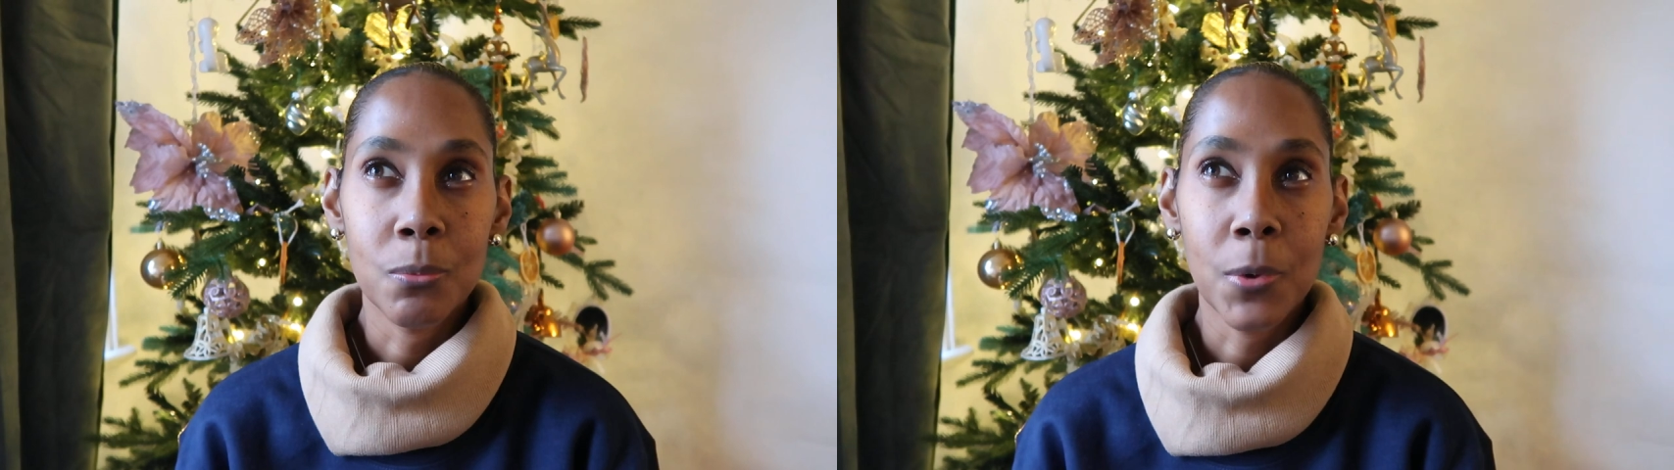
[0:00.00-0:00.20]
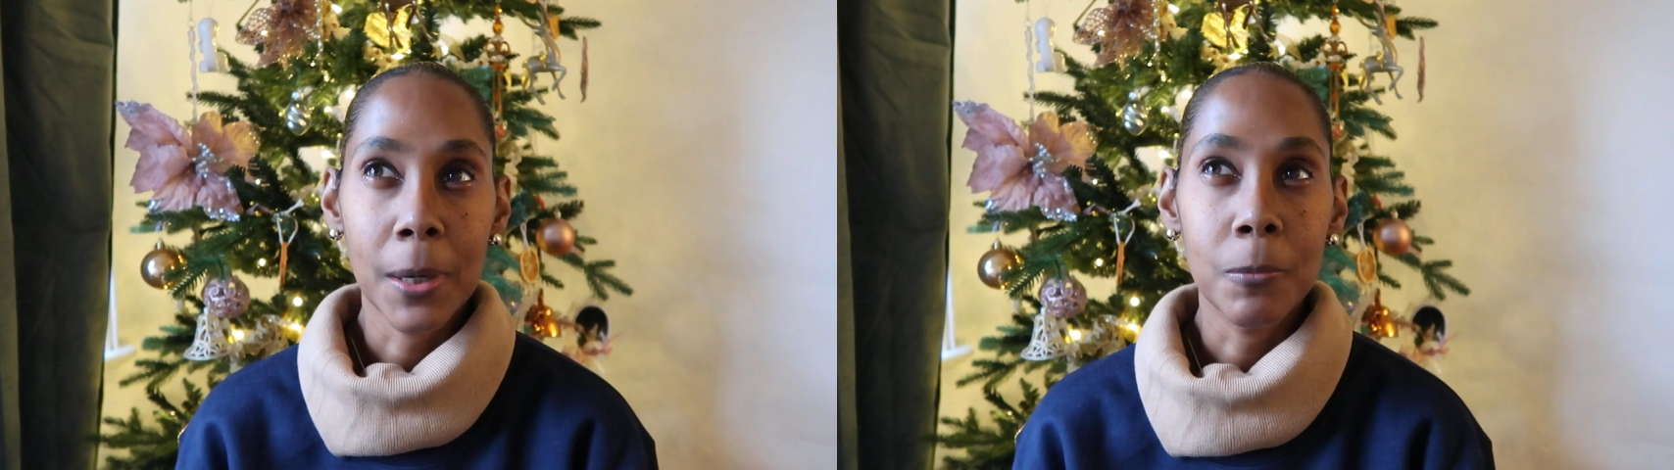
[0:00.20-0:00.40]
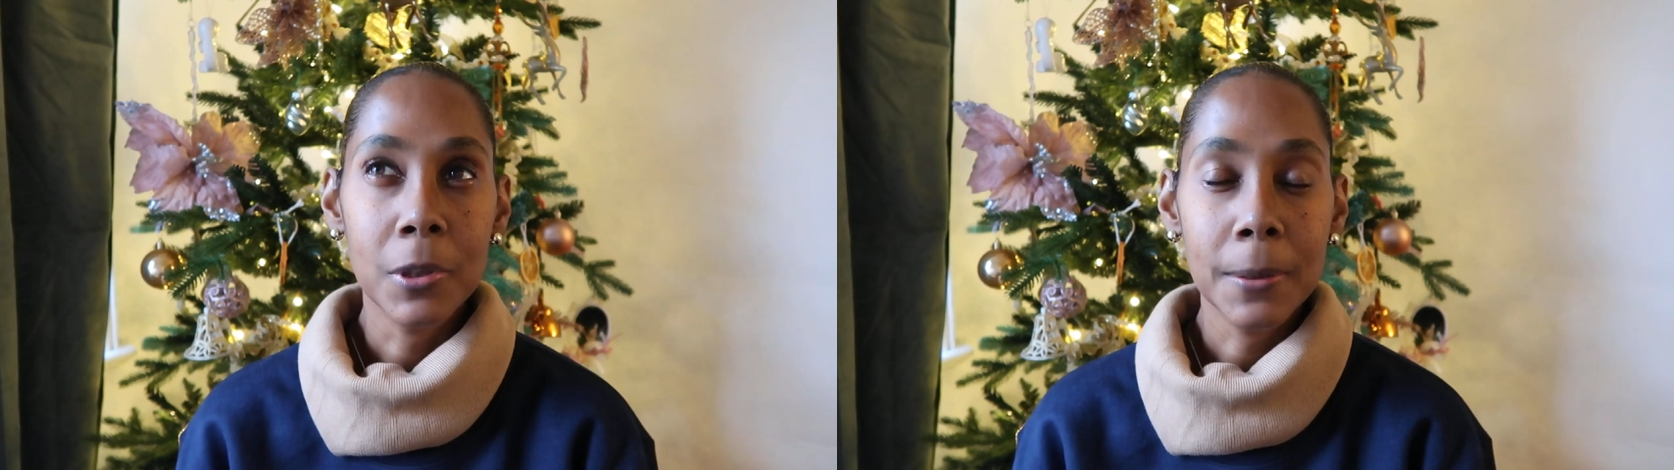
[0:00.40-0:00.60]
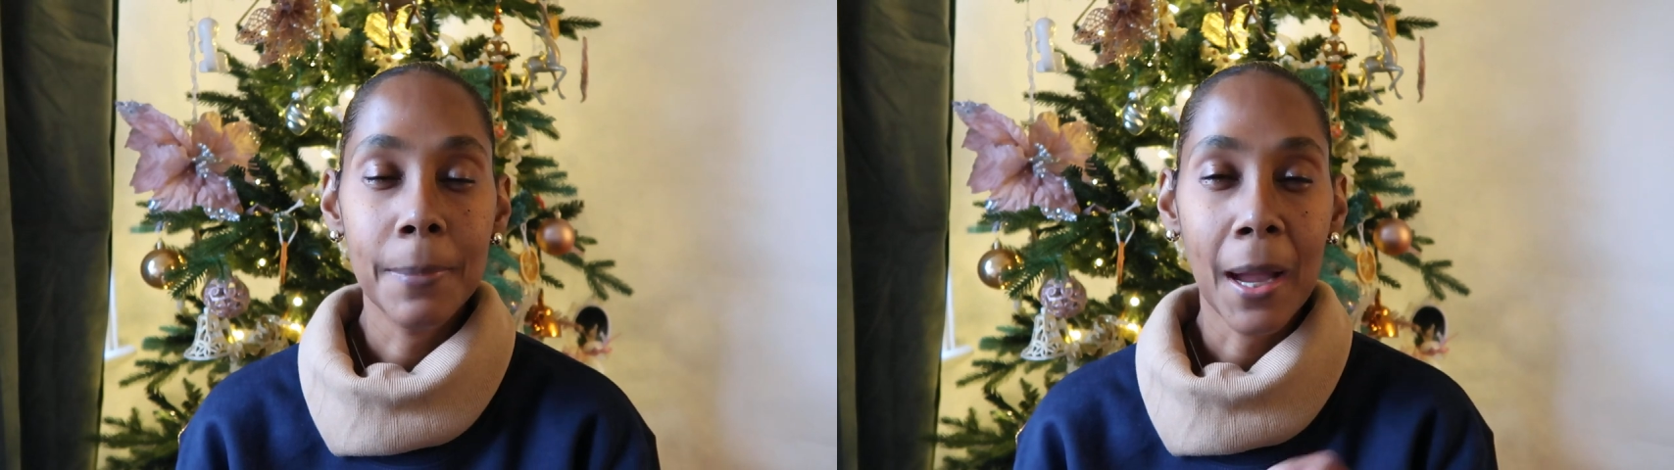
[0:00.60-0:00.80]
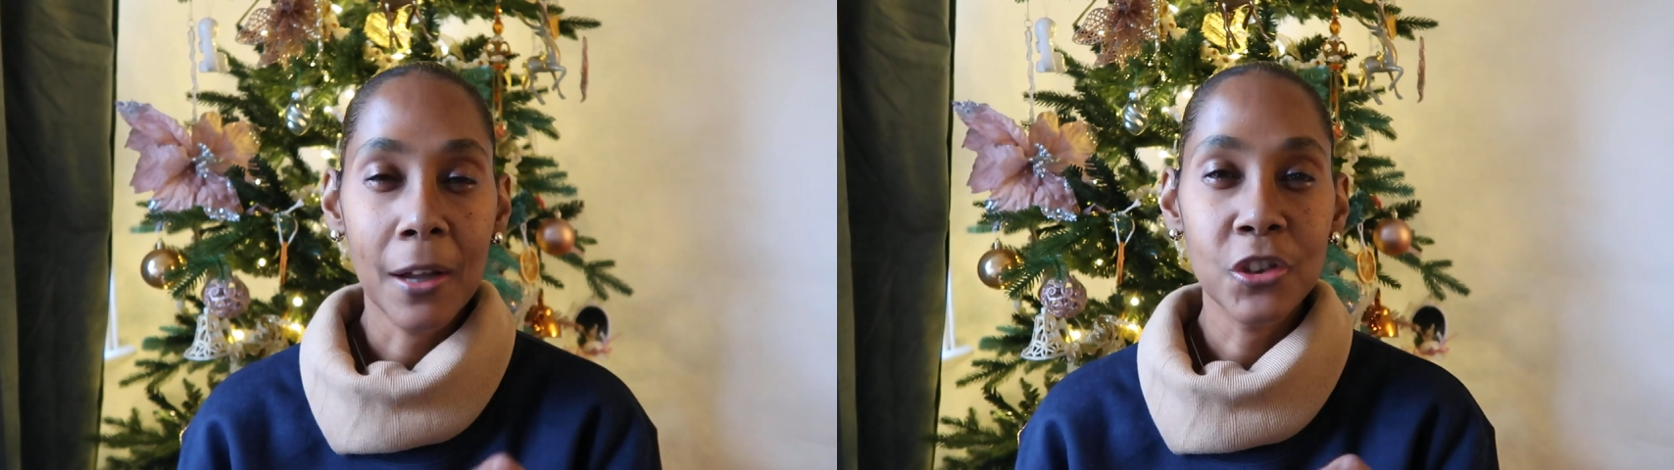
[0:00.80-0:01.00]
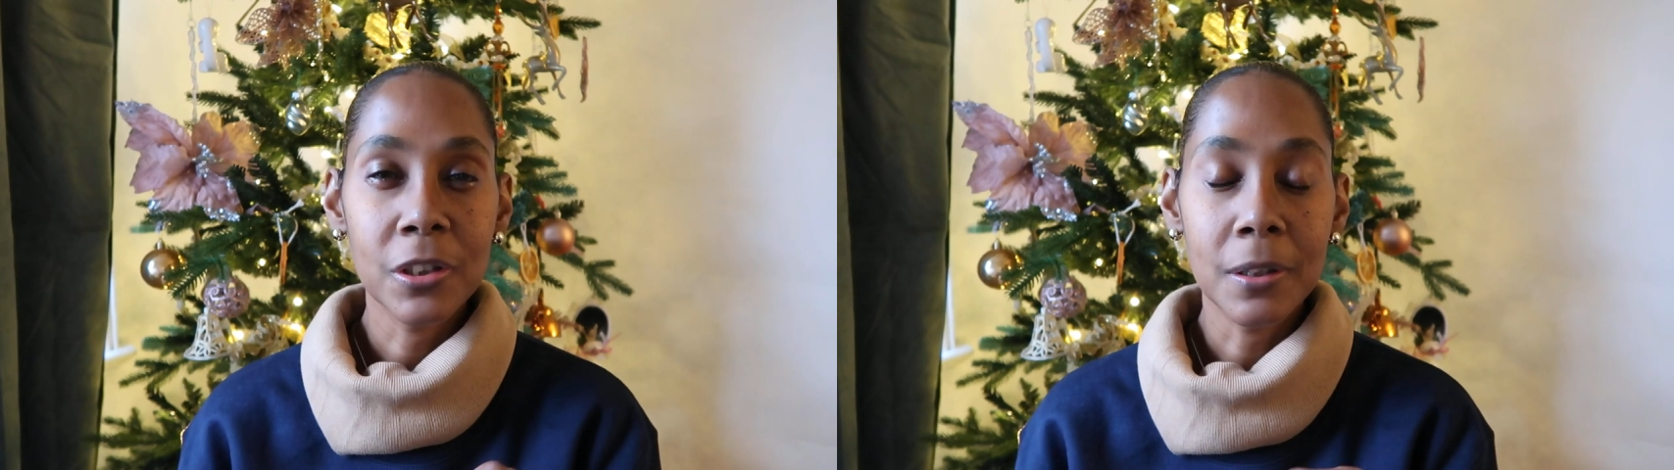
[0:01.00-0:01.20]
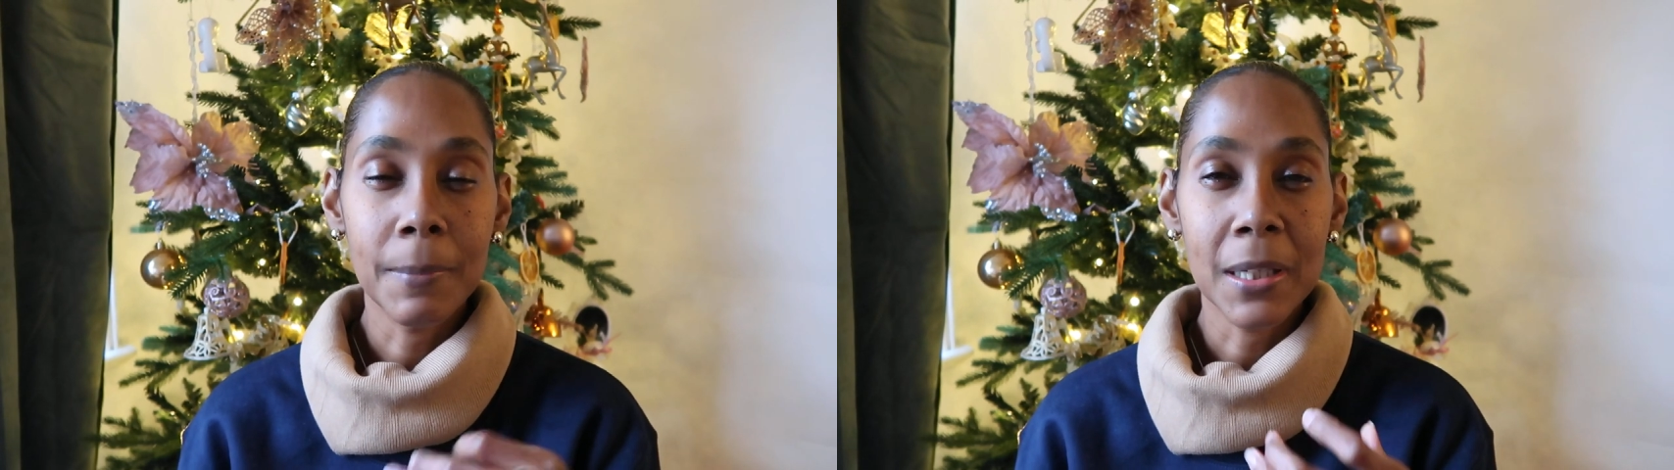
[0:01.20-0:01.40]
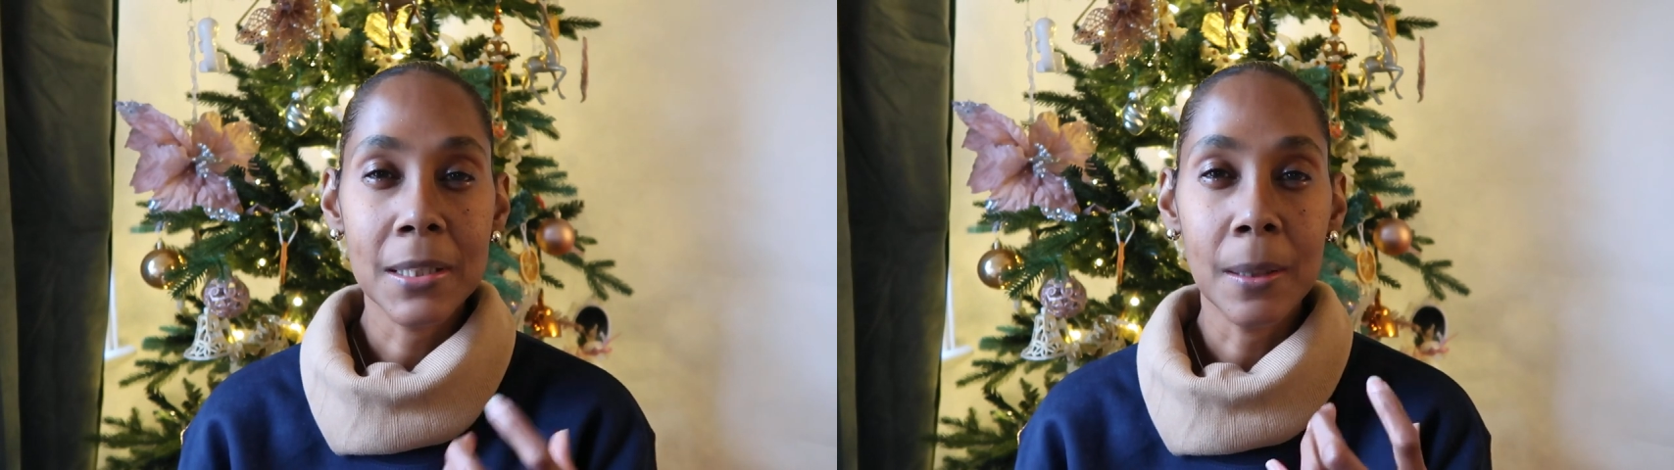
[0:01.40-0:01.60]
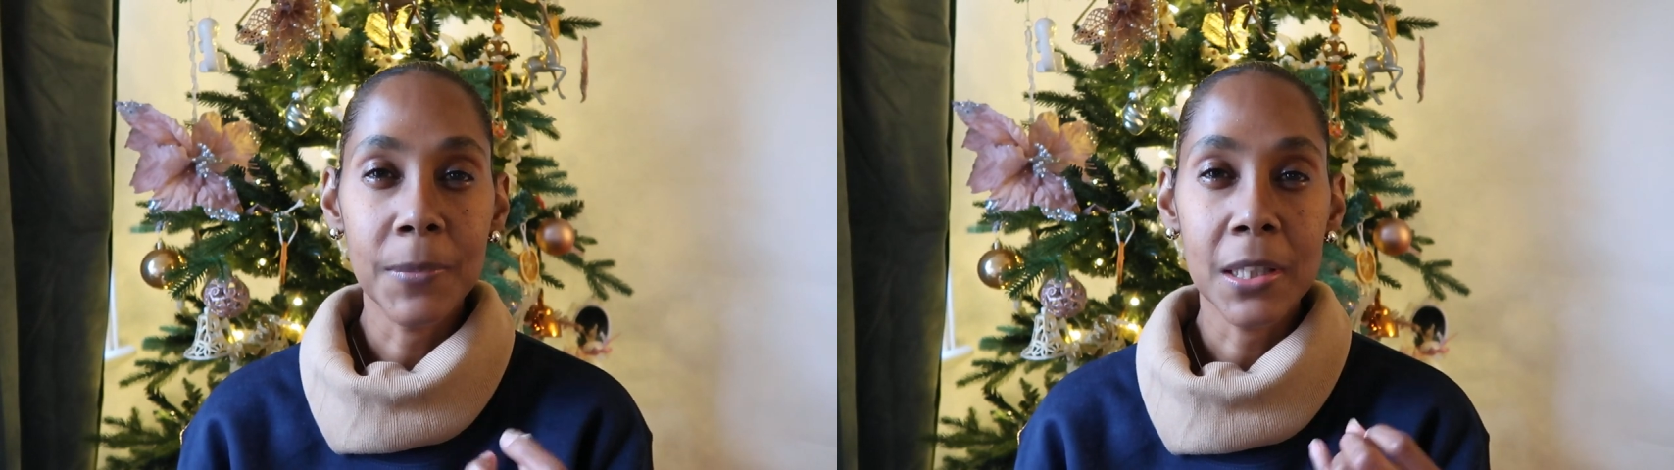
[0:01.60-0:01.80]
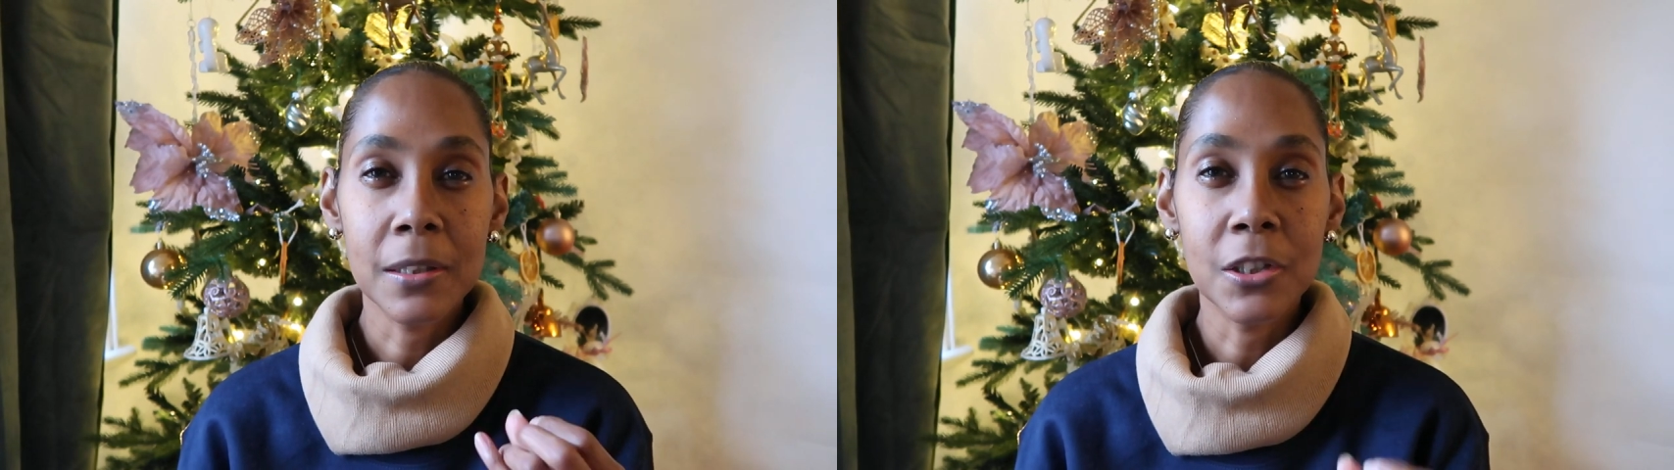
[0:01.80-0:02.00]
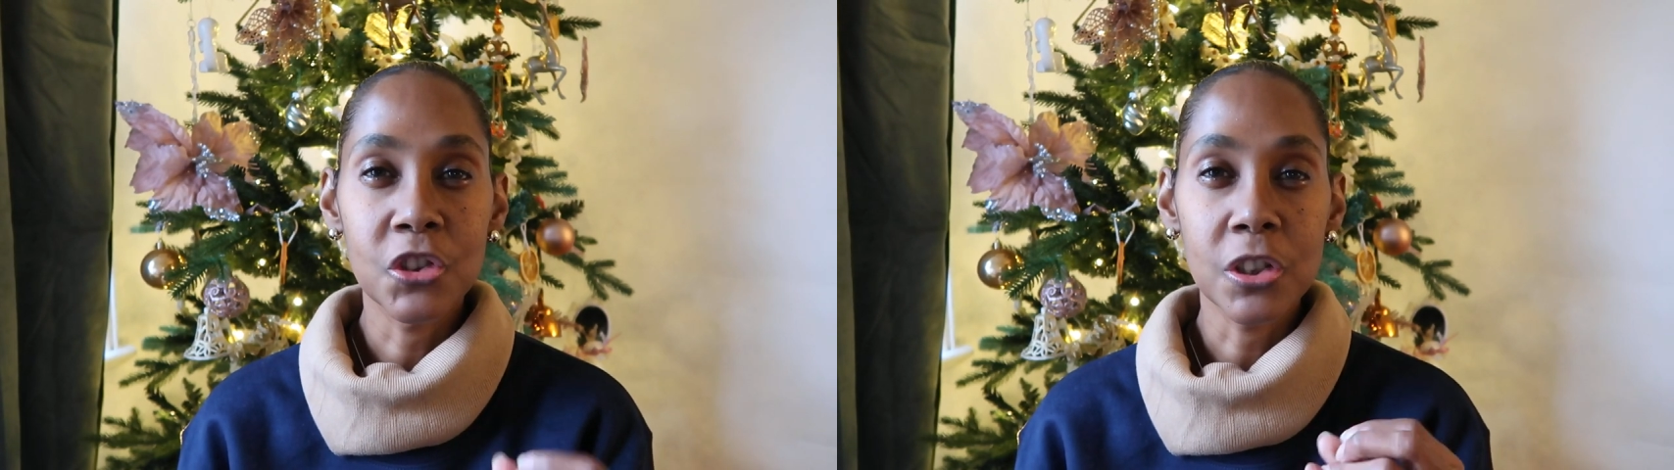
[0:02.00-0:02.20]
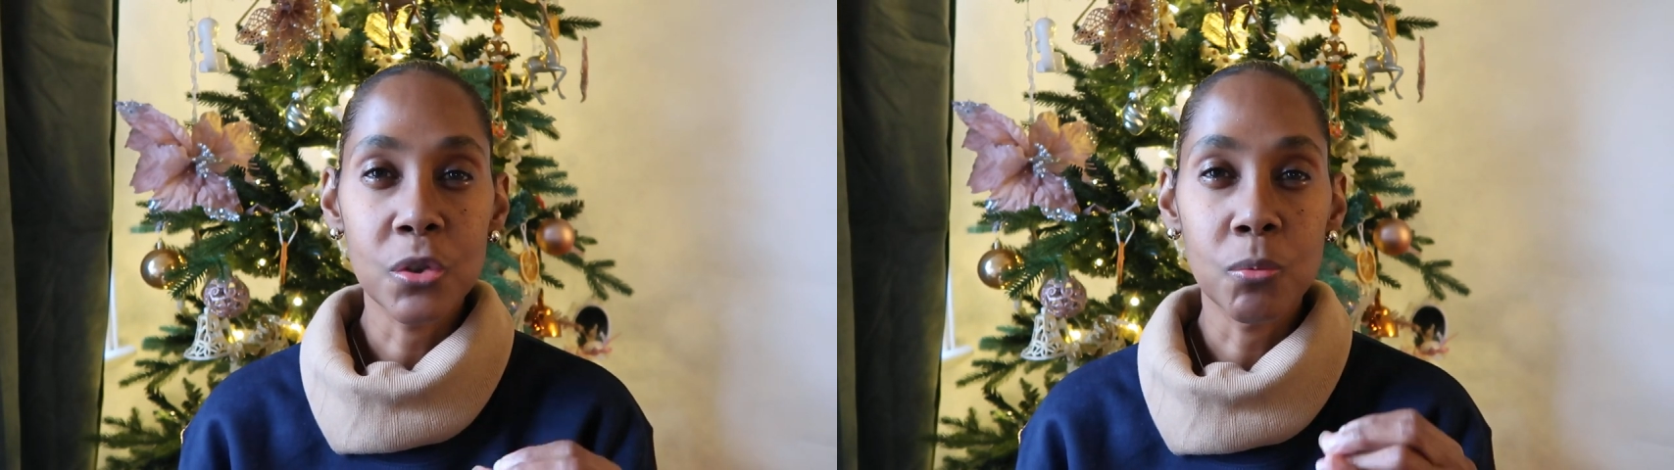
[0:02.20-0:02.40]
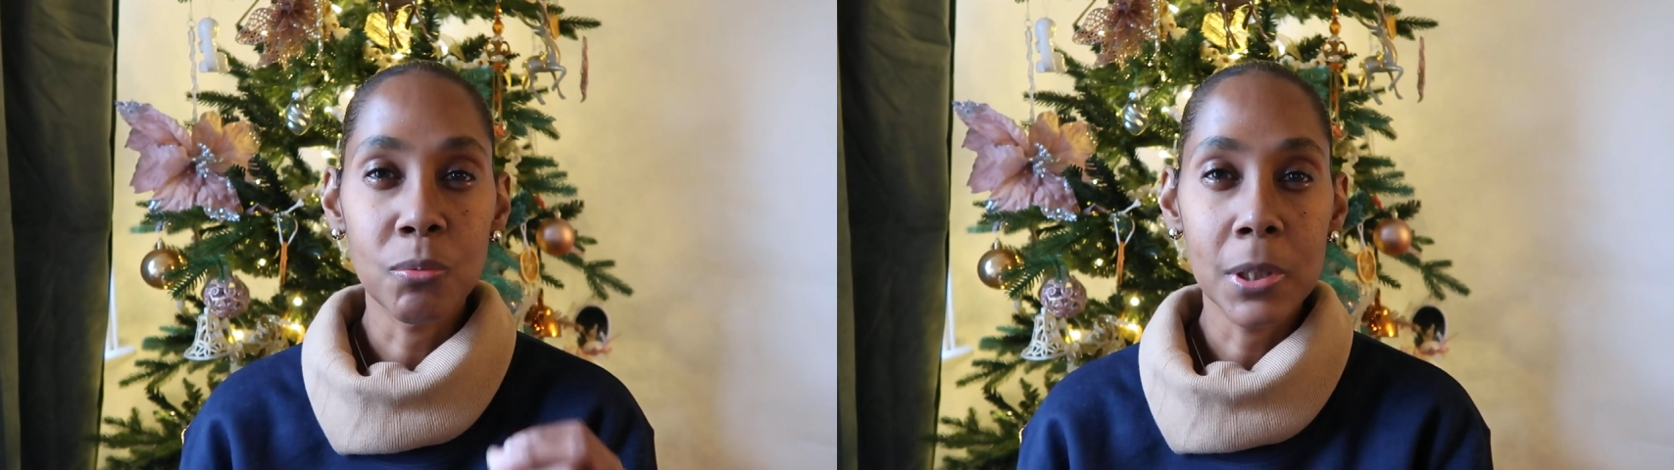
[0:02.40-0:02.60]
when I'm really passionate about something to just